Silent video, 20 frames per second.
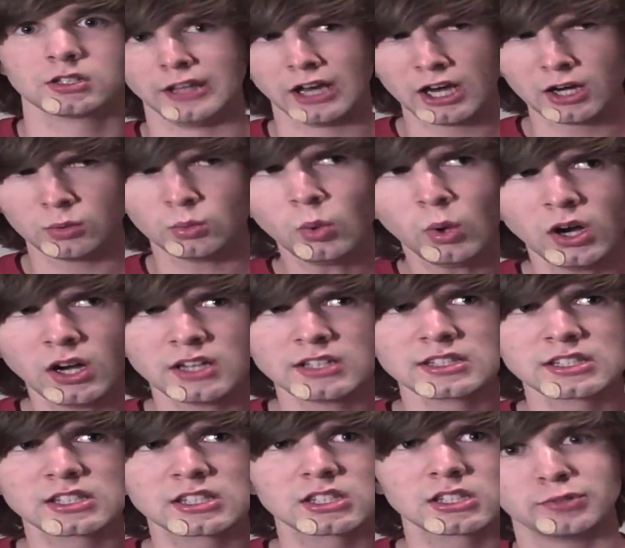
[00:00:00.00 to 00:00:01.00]
Not
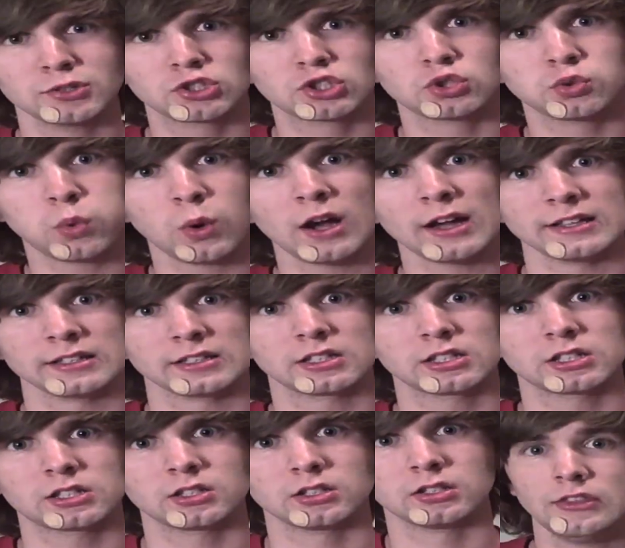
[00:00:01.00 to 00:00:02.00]
once, but
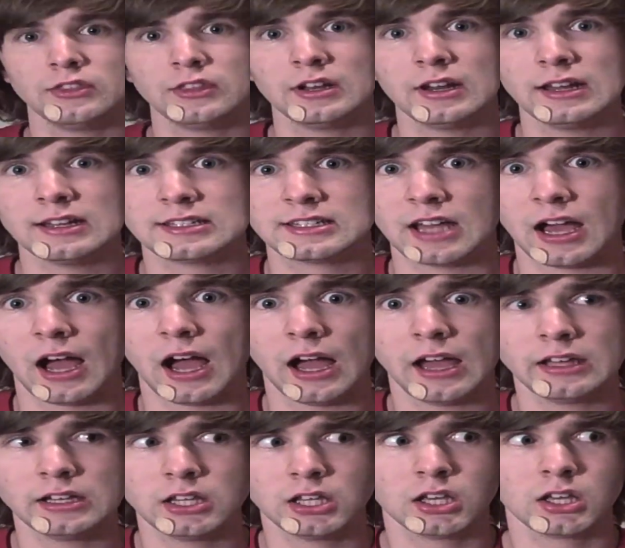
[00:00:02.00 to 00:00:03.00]
twice. And then I
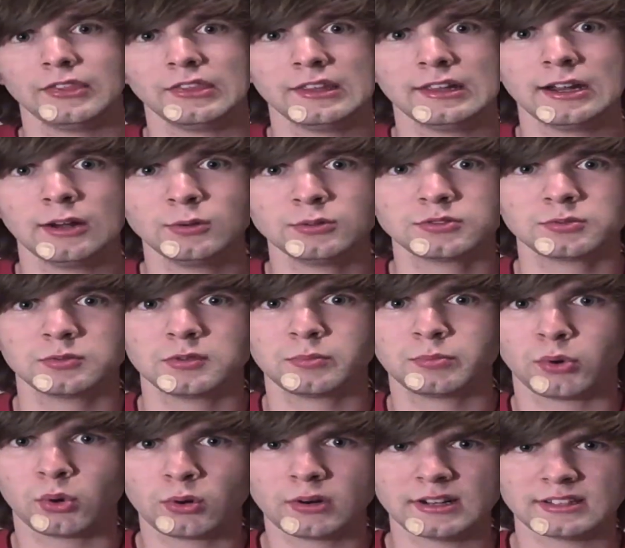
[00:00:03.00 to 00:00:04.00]
died, and then I was
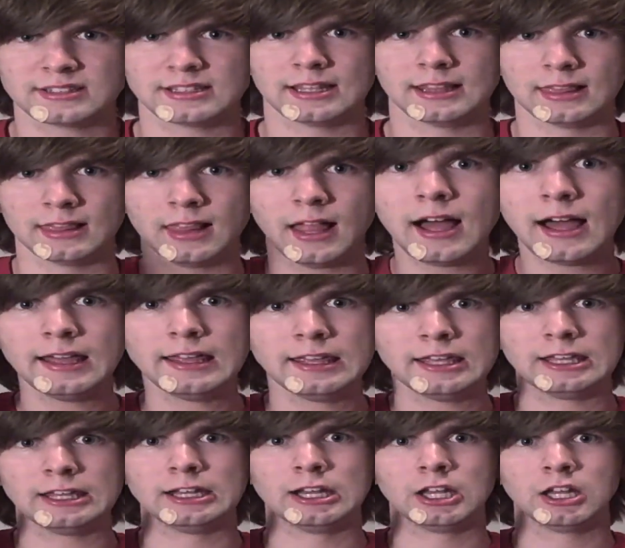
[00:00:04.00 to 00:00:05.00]
reborn as a
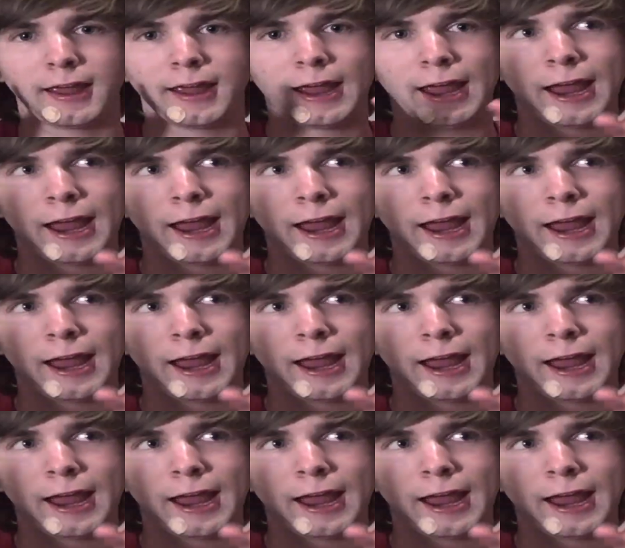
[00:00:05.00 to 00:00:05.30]
lion.